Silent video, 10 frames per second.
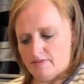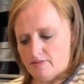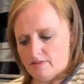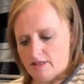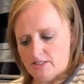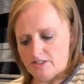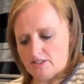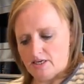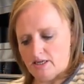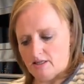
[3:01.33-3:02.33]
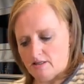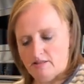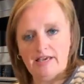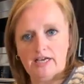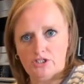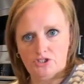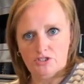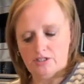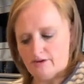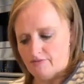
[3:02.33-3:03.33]
That's just getting the extra
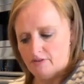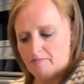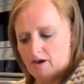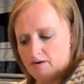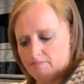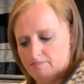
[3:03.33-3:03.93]
stuff on the bottom.